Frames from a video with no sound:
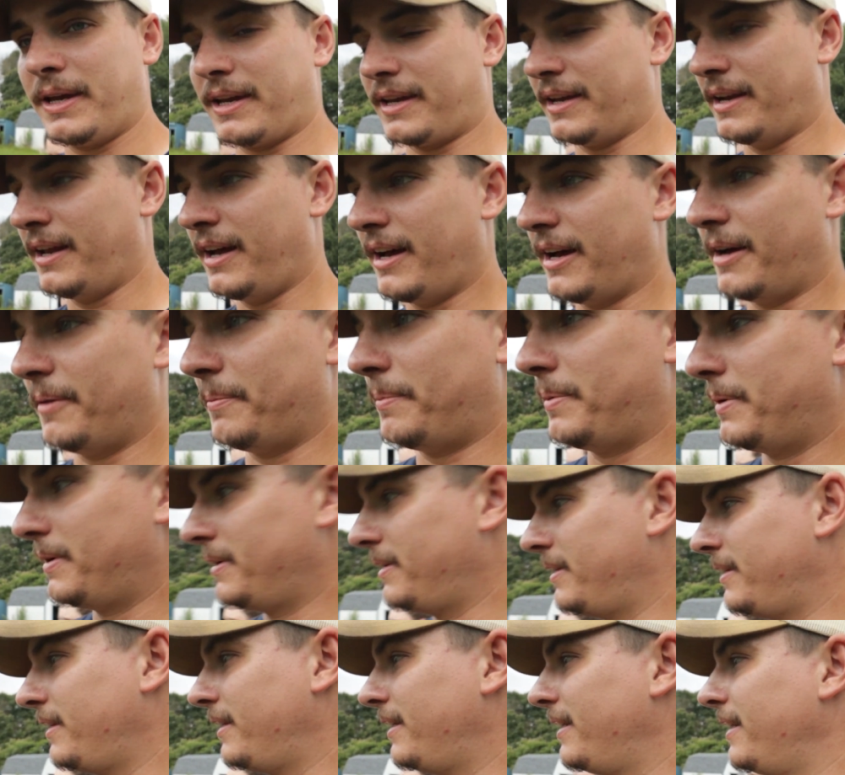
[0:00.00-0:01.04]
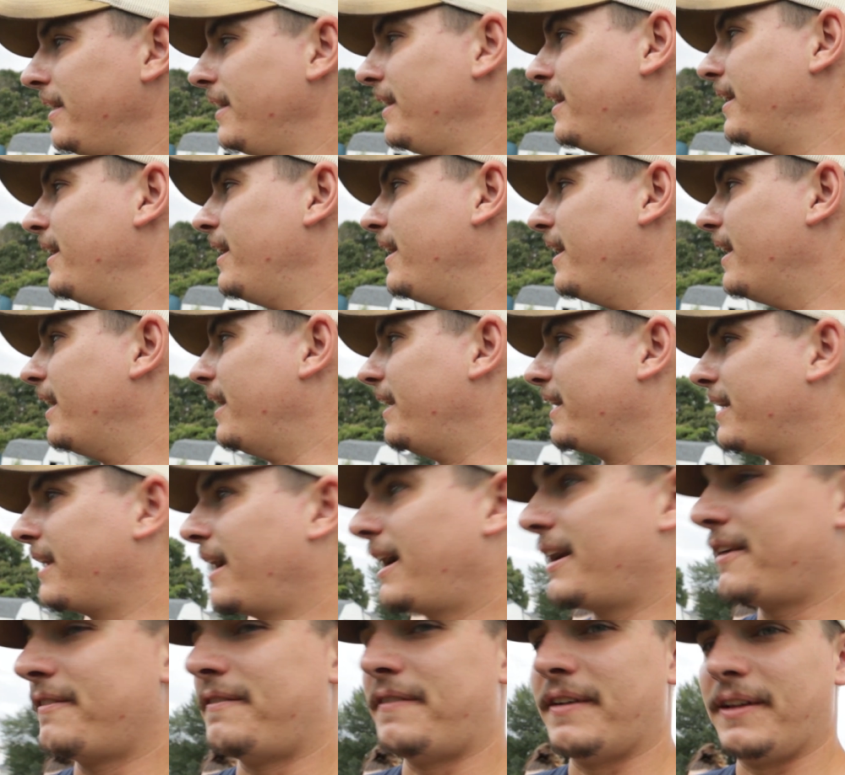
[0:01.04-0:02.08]
pick it up, and he
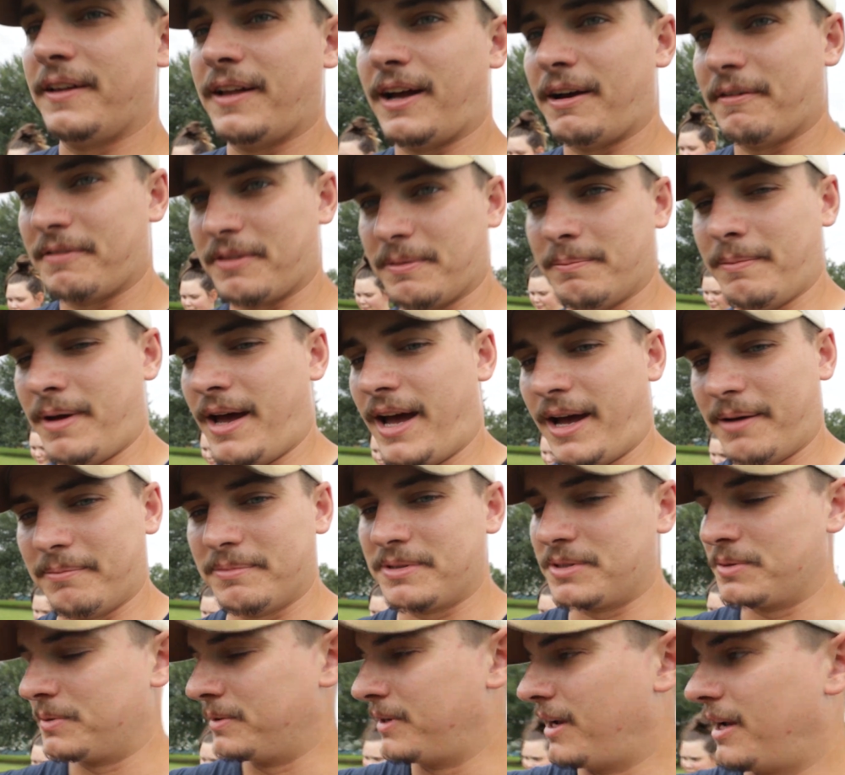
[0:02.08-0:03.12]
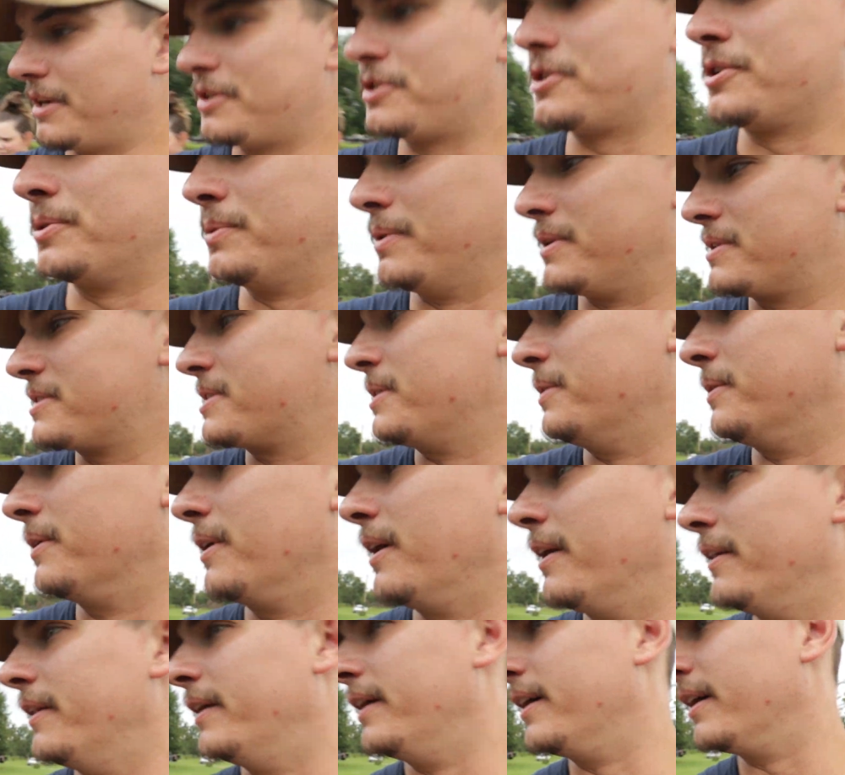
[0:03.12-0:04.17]
kind of fell off the map, so we're not sure what's going
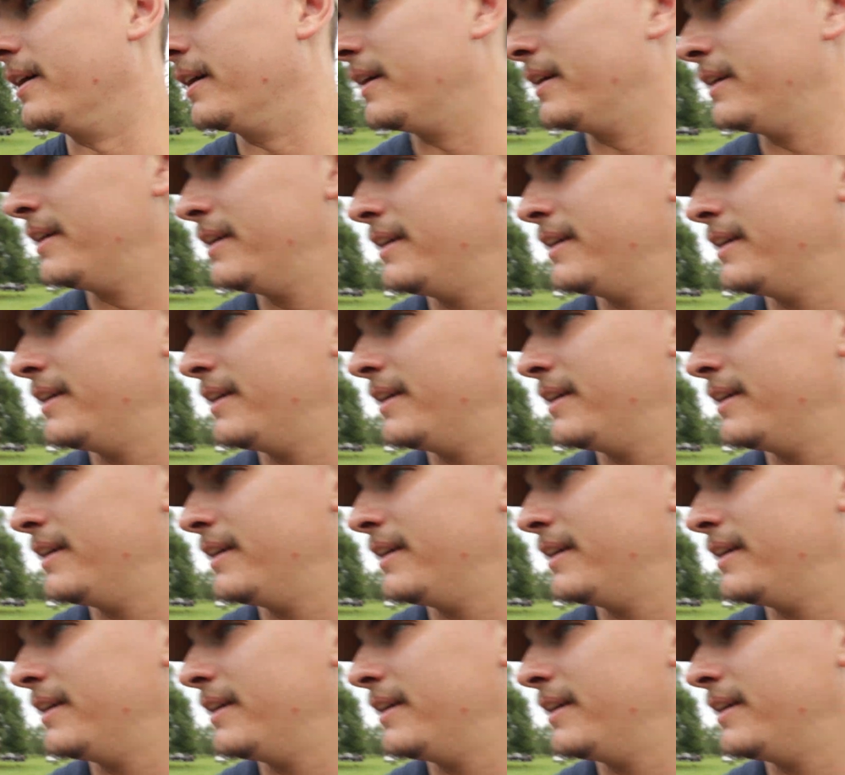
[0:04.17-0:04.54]
on there.